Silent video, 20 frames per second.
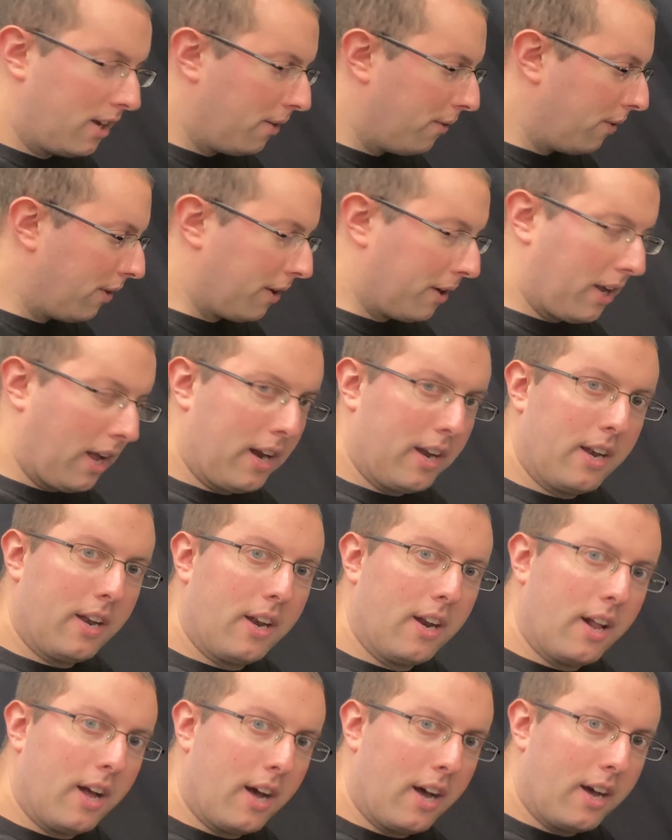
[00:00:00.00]
We're getting
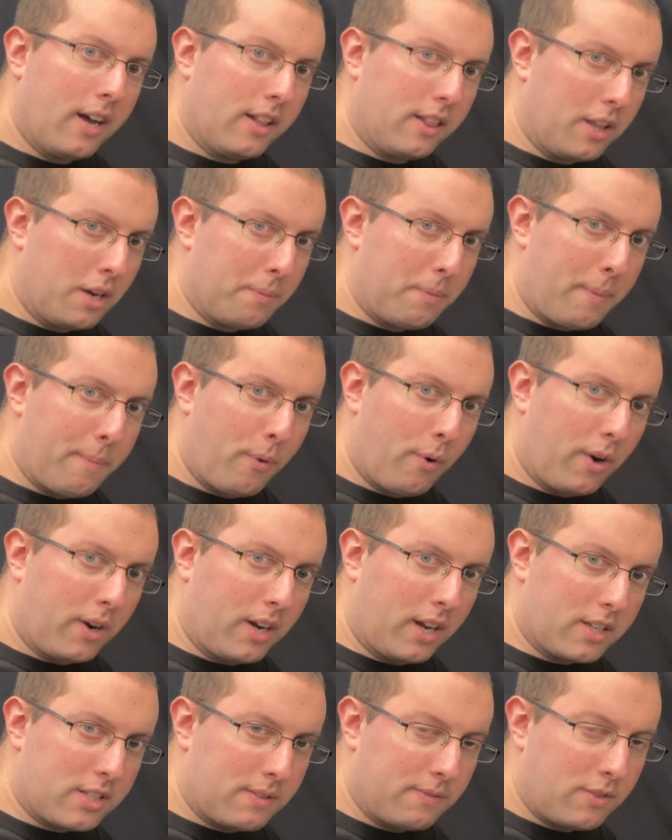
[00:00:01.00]
uh, a little bit more
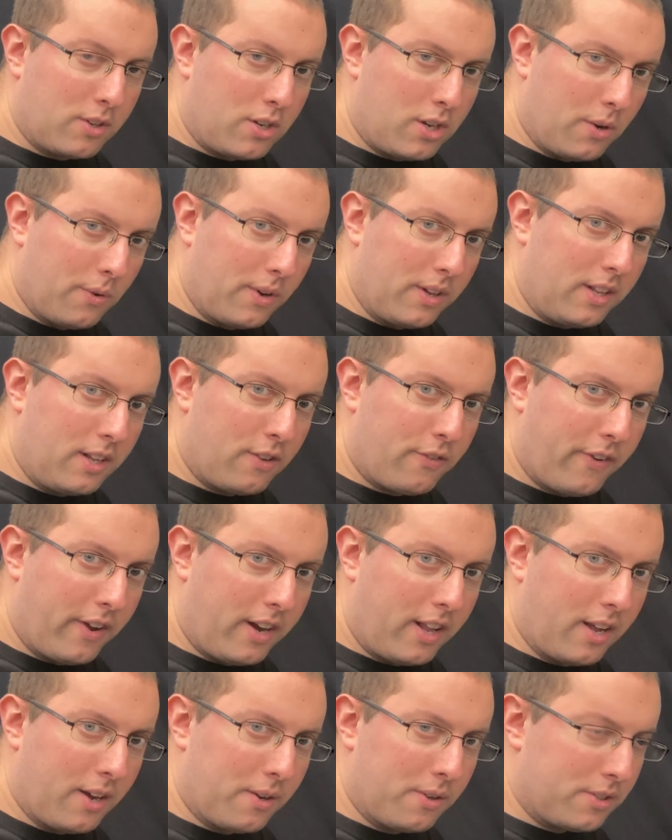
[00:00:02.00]
accustomed to doing these
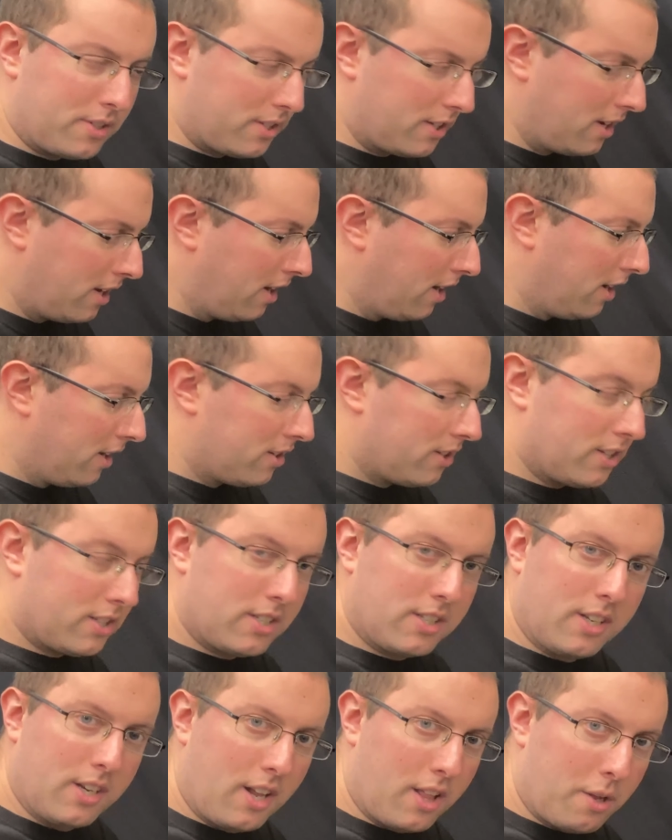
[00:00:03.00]
videos. This is
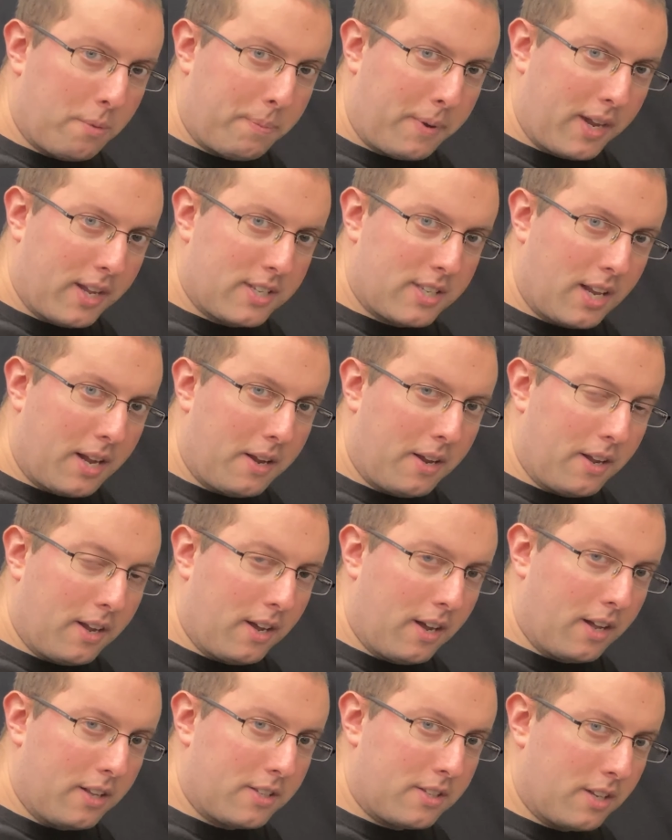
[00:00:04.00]
another PSA
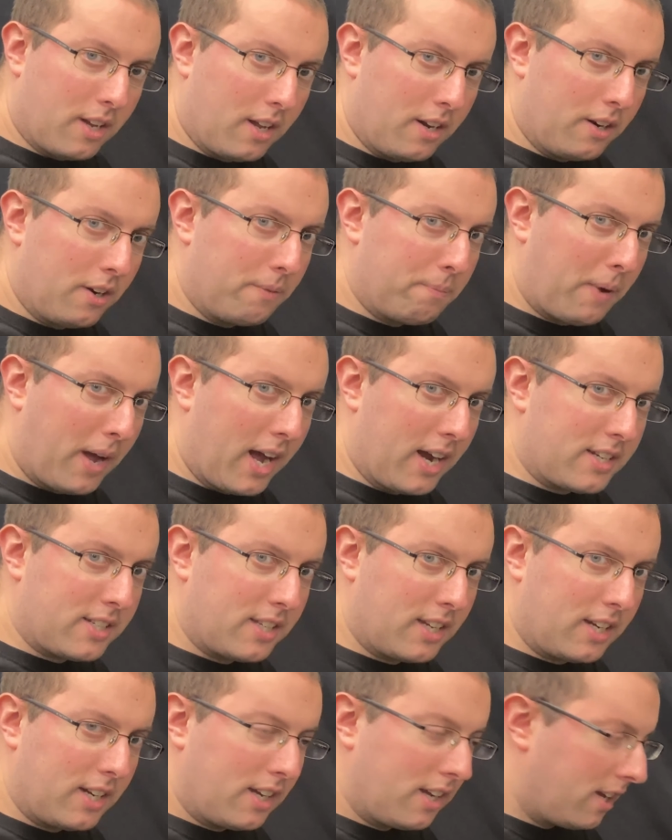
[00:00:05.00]
uh,
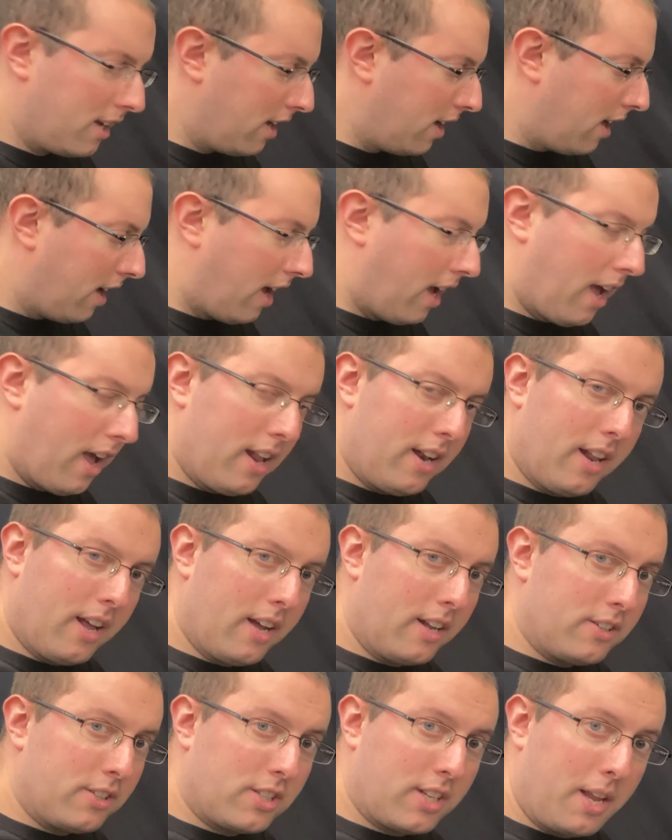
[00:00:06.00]
unboxing, and uh,
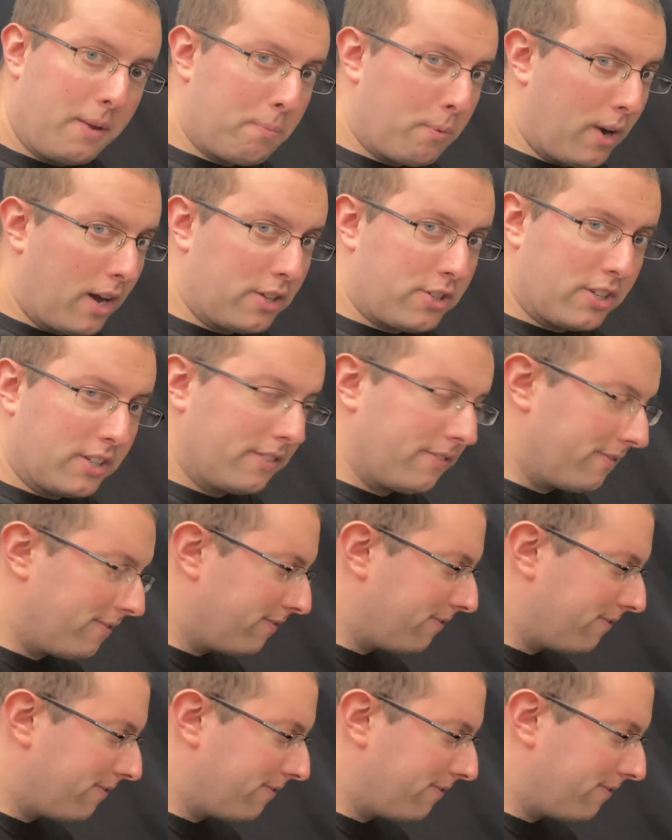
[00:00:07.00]
just keep watching.